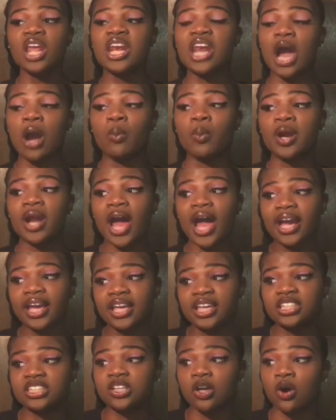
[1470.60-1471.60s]
Now, when I
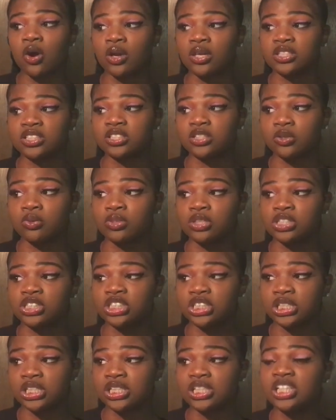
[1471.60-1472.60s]
kissed August on the
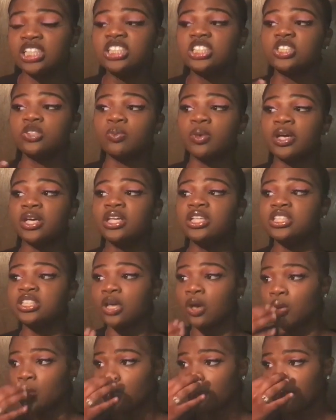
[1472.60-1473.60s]
cheek, this is what he
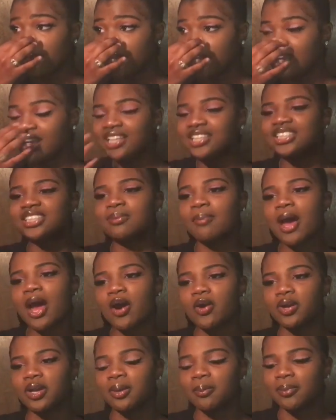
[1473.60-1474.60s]
told me. He
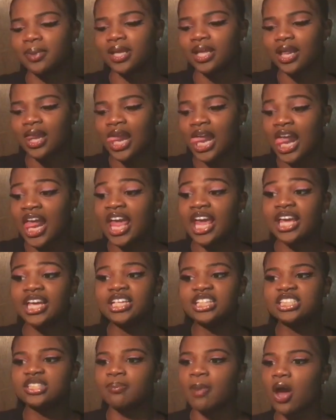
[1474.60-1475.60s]
smiled at me, and
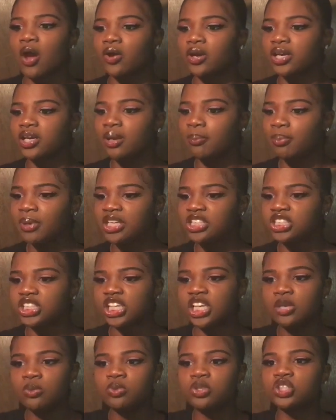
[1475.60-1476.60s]
he smiled in the picture.
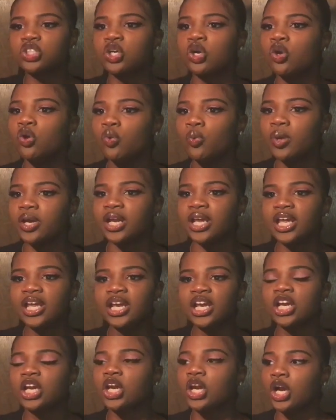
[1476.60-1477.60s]
He was cool with it.
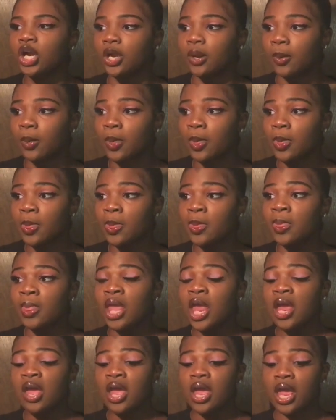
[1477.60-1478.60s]
He didn't care.
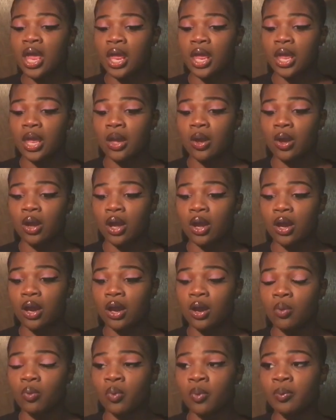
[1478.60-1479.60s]
And
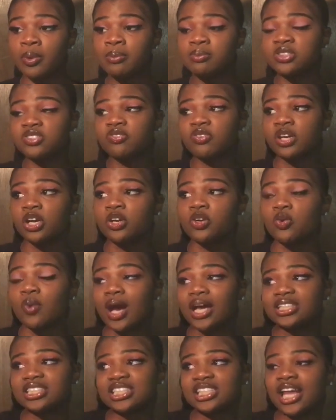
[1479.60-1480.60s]
uh, when we was finna do
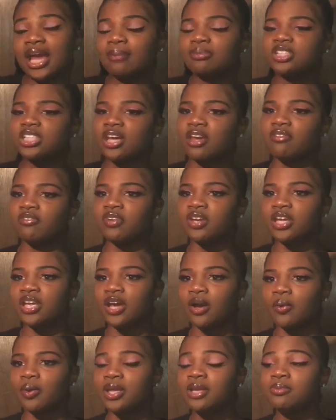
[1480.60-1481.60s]
our Snapchat
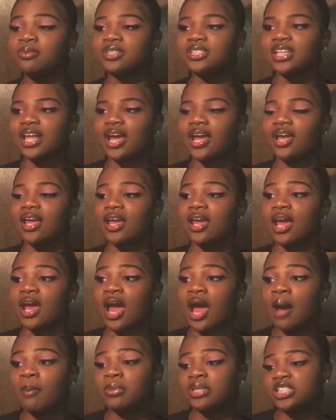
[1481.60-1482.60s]
video, he was like,
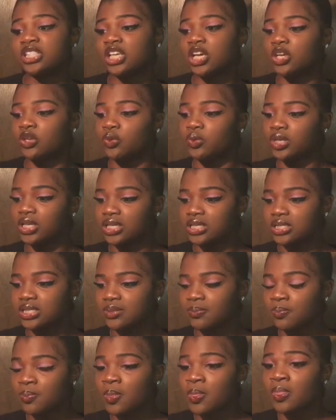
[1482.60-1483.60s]
I'm gonna tell you this.
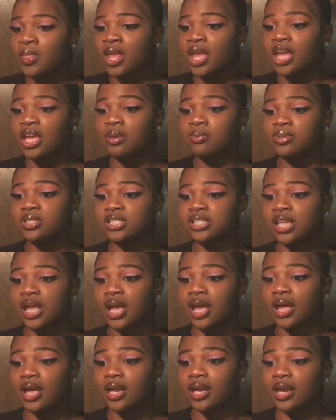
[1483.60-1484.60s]
He was
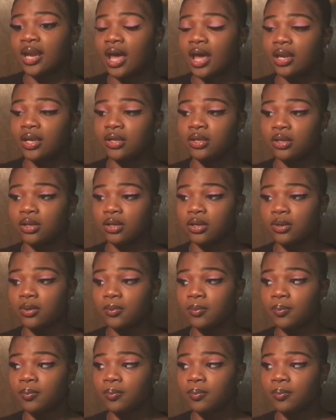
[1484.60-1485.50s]
like, now nah, look,